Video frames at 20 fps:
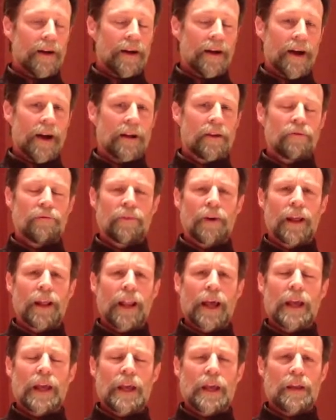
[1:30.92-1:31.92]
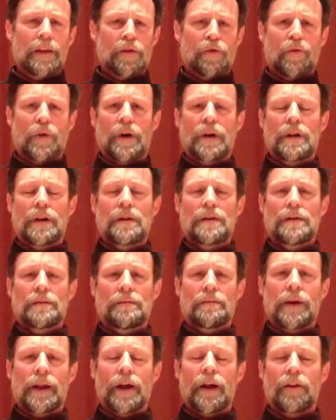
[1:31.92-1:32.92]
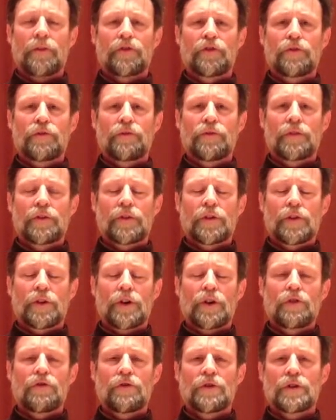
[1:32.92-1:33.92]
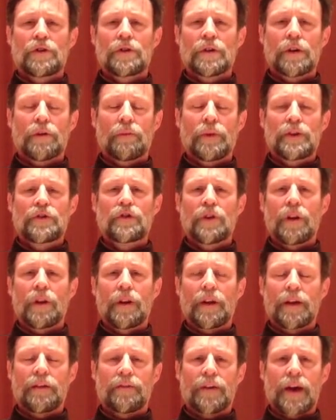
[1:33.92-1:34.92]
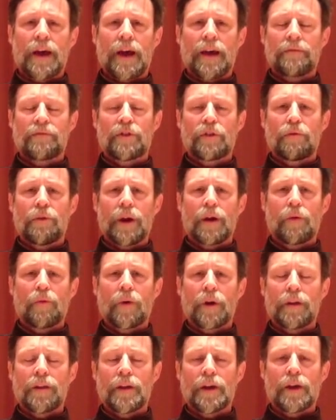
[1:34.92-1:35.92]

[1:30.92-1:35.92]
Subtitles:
I don't really like either one, but I'll choose Coke Original if I have to drink one or the